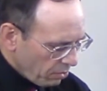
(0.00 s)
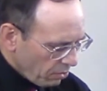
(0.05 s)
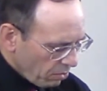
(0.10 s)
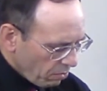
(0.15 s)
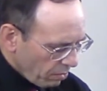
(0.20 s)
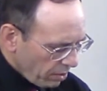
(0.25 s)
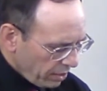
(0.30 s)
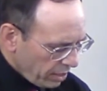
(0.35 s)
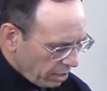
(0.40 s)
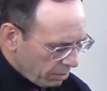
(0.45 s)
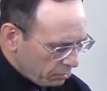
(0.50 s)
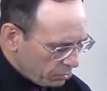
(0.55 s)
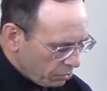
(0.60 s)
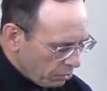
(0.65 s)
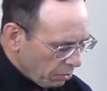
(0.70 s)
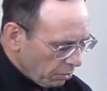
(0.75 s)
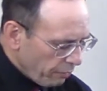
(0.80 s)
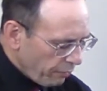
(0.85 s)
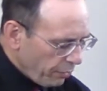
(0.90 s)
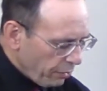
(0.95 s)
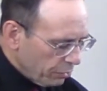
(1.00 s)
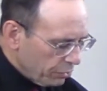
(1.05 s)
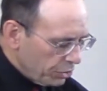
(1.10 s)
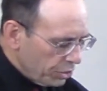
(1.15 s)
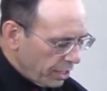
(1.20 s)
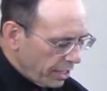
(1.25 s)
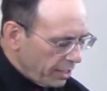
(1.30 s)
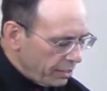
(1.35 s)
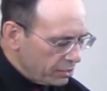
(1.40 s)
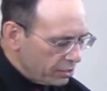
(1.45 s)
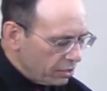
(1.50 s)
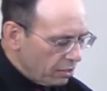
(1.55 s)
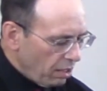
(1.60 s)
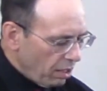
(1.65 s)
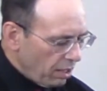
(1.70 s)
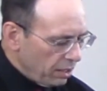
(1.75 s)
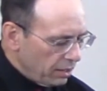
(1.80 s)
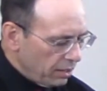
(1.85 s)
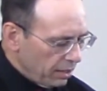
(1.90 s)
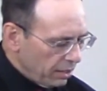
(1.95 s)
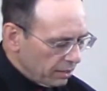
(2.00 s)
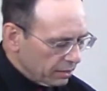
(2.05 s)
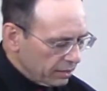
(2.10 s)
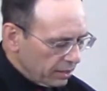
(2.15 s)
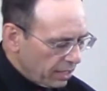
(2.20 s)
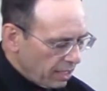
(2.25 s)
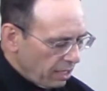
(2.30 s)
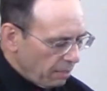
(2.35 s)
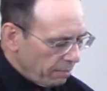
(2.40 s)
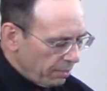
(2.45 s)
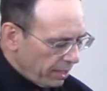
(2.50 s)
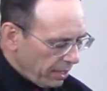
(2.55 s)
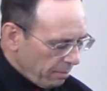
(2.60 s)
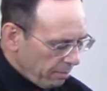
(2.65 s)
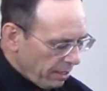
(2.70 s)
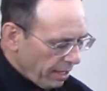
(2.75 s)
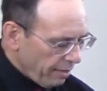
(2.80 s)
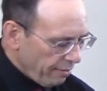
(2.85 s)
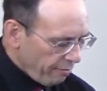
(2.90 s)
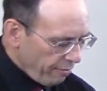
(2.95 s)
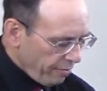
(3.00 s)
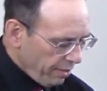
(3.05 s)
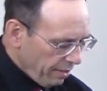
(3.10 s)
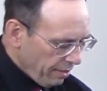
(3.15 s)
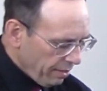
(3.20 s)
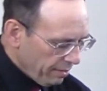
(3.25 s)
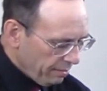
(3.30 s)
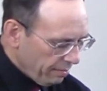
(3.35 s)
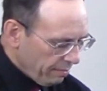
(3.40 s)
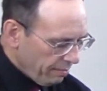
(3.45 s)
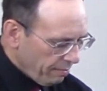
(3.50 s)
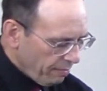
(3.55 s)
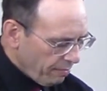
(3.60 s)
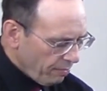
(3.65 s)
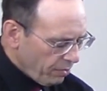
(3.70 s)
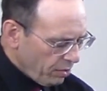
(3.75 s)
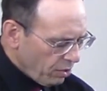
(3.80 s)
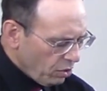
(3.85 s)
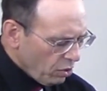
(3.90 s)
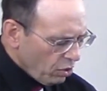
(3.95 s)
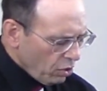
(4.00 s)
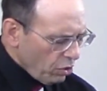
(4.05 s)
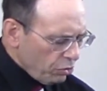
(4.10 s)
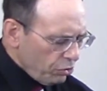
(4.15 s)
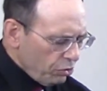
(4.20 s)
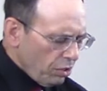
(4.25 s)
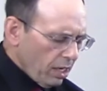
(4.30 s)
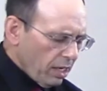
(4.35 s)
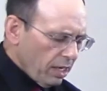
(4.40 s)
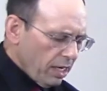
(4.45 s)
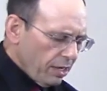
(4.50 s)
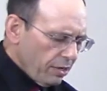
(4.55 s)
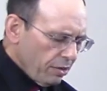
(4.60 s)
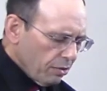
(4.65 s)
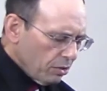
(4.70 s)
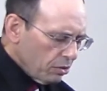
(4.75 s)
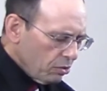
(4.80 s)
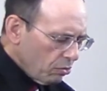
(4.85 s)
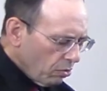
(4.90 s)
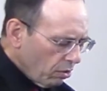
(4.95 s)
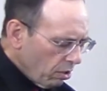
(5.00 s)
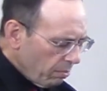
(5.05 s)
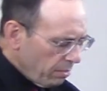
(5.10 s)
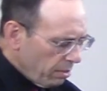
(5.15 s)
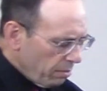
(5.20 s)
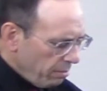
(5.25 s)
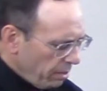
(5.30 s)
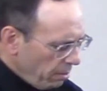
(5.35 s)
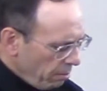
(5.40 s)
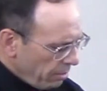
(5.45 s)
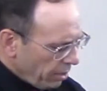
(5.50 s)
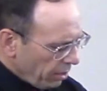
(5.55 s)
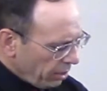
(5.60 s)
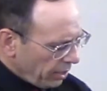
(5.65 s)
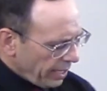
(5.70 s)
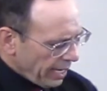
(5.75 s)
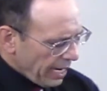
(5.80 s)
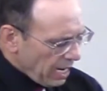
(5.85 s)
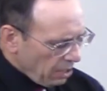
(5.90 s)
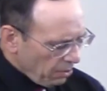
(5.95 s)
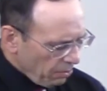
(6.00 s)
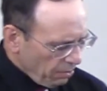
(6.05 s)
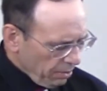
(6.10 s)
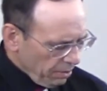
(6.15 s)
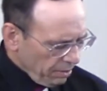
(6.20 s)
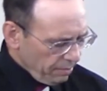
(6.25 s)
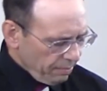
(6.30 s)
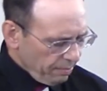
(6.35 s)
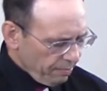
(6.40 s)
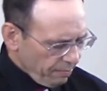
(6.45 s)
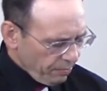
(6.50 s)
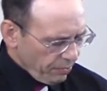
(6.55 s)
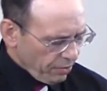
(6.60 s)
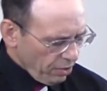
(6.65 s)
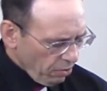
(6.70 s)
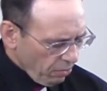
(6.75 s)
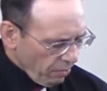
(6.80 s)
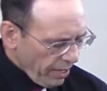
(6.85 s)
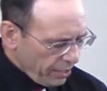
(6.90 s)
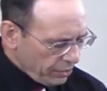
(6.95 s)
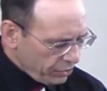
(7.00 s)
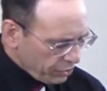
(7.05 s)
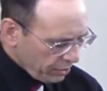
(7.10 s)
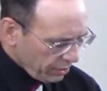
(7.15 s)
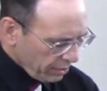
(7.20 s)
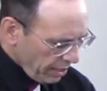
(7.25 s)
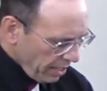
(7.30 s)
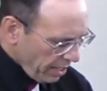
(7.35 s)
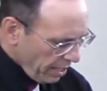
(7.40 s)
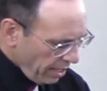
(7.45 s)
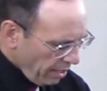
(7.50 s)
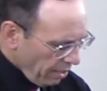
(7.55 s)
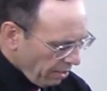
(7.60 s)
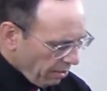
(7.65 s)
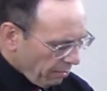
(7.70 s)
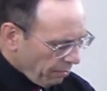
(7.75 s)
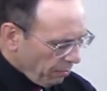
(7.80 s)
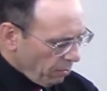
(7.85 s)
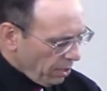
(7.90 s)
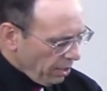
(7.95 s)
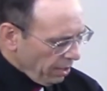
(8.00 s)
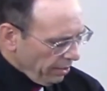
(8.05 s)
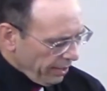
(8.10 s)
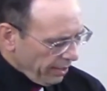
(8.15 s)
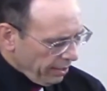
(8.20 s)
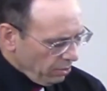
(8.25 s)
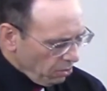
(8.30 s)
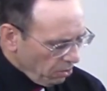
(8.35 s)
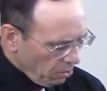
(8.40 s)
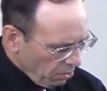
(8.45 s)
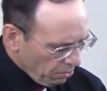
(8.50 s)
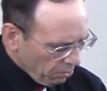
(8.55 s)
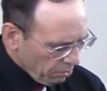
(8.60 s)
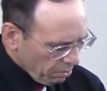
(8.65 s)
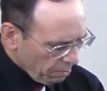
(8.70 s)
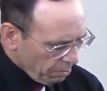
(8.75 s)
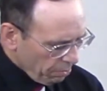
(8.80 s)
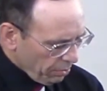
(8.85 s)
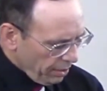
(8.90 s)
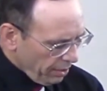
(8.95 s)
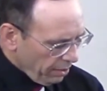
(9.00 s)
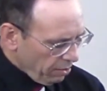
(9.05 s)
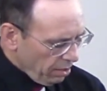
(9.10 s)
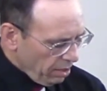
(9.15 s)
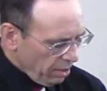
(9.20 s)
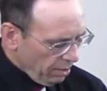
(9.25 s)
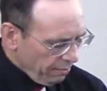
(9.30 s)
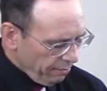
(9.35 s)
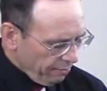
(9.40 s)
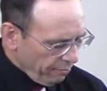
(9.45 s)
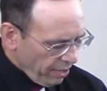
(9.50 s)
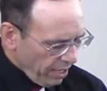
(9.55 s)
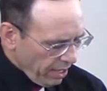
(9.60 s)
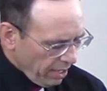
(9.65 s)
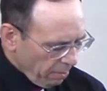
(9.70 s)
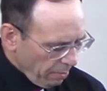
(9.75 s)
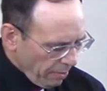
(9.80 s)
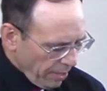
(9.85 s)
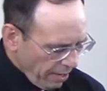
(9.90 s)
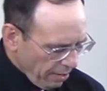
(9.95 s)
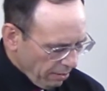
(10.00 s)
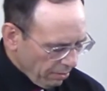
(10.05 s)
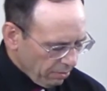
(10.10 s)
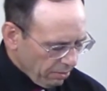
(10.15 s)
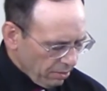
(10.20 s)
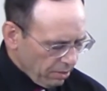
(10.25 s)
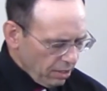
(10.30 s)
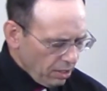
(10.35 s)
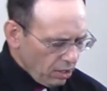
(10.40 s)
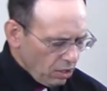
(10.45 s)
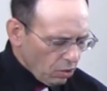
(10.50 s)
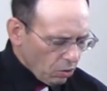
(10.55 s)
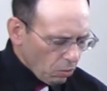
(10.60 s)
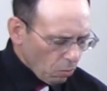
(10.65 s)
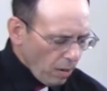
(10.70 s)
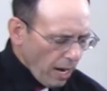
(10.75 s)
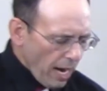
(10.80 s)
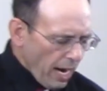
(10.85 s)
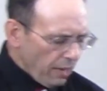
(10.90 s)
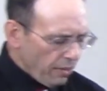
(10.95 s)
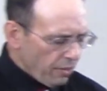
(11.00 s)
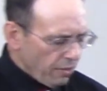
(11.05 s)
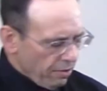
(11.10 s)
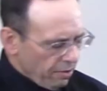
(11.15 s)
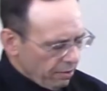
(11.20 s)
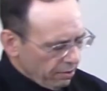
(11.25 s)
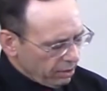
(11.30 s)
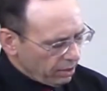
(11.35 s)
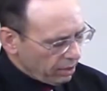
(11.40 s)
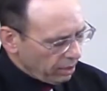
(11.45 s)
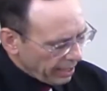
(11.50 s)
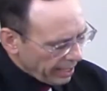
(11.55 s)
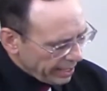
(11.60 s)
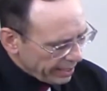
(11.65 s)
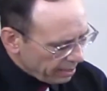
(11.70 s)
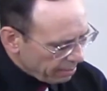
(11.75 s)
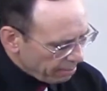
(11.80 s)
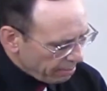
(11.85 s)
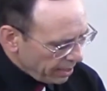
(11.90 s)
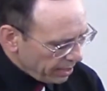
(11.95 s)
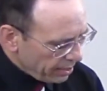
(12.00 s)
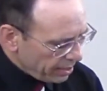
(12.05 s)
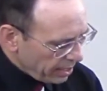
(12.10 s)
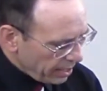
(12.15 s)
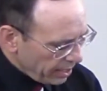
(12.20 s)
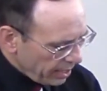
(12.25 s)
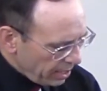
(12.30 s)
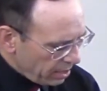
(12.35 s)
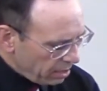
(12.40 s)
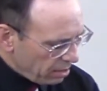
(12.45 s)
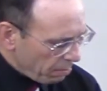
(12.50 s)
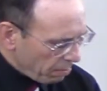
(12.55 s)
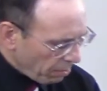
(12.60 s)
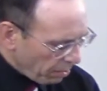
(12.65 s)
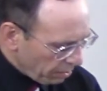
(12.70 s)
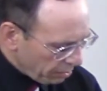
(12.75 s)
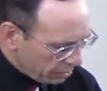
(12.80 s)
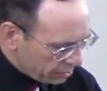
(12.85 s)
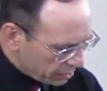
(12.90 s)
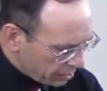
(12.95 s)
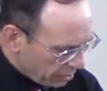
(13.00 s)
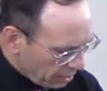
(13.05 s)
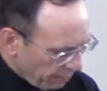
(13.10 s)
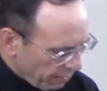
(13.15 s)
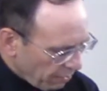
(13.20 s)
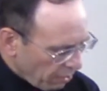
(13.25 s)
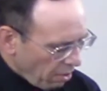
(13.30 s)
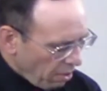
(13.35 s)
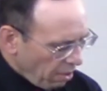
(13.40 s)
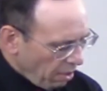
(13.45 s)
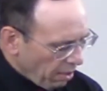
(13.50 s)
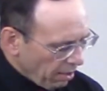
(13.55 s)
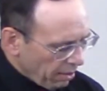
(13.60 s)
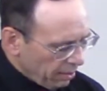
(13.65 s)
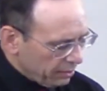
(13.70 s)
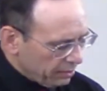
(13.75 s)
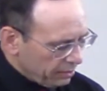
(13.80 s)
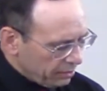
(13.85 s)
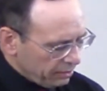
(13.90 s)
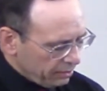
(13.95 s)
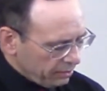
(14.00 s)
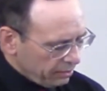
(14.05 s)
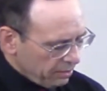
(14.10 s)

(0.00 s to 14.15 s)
when they observe your chaste conduct accompanied by fear. Do not let your adornment be merely outward, arranging the hair, wearing gold, or putting on fine apparel. Rather, let it be the hidden person of the heart,